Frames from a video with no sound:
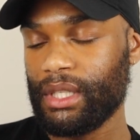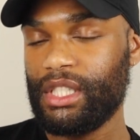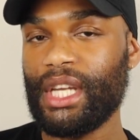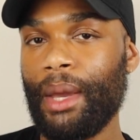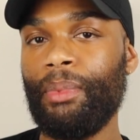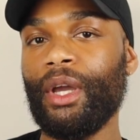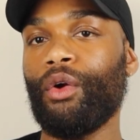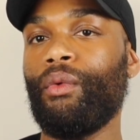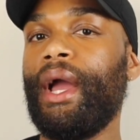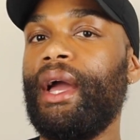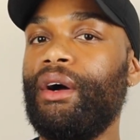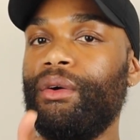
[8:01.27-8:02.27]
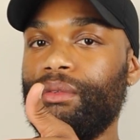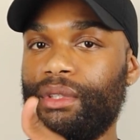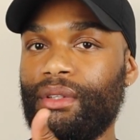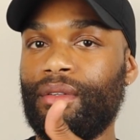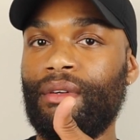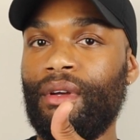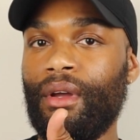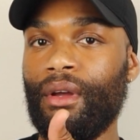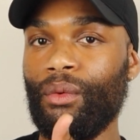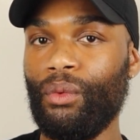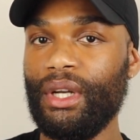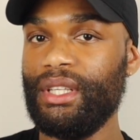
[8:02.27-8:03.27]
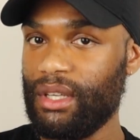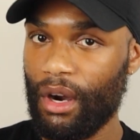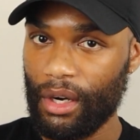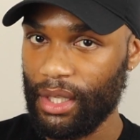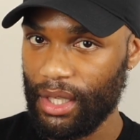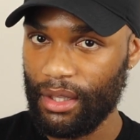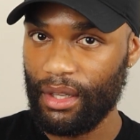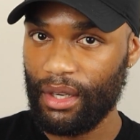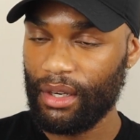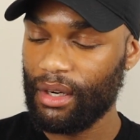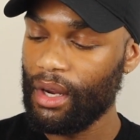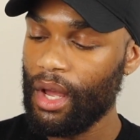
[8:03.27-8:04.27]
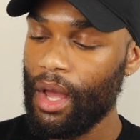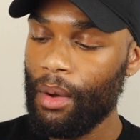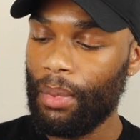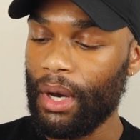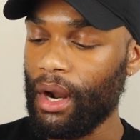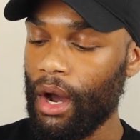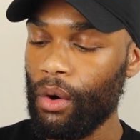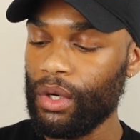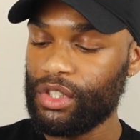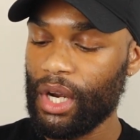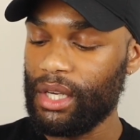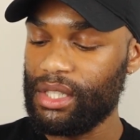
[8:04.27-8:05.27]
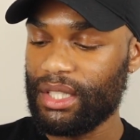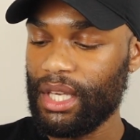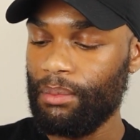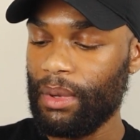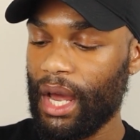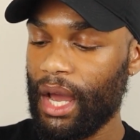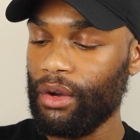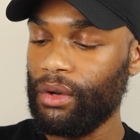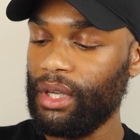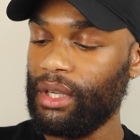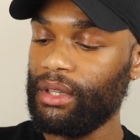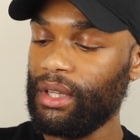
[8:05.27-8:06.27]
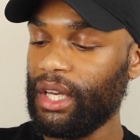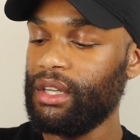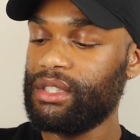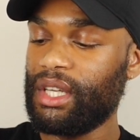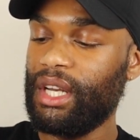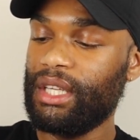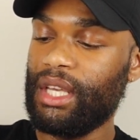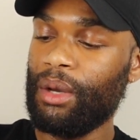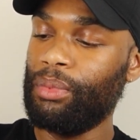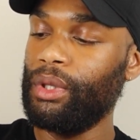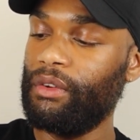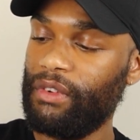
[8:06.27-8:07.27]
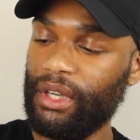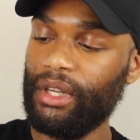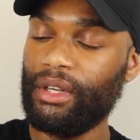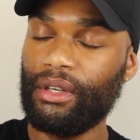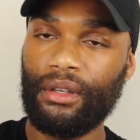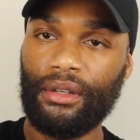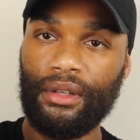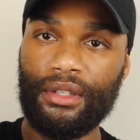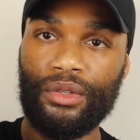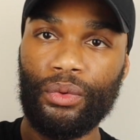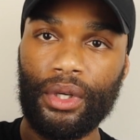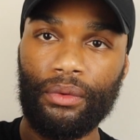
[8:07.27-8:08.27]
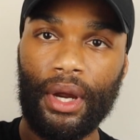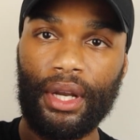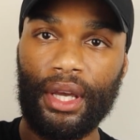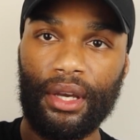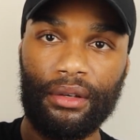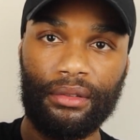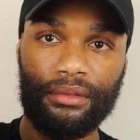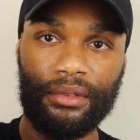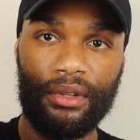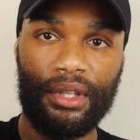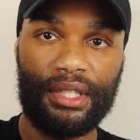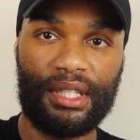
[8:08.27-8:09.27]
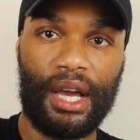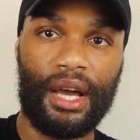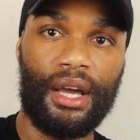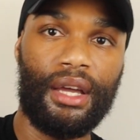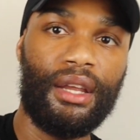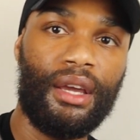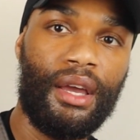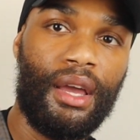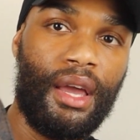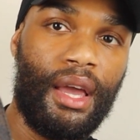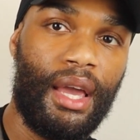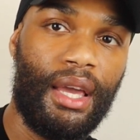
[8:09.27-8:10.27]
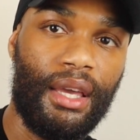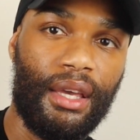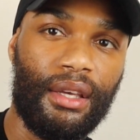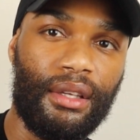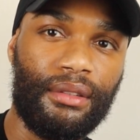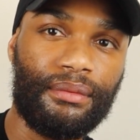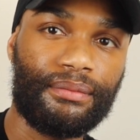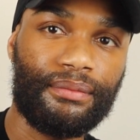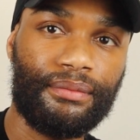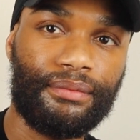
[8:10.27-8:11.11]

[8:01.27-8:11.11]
shaping around what is already in there. But I always try to just keep an eye on it. Like here's a good example of it here. It's doing it right now on this side. And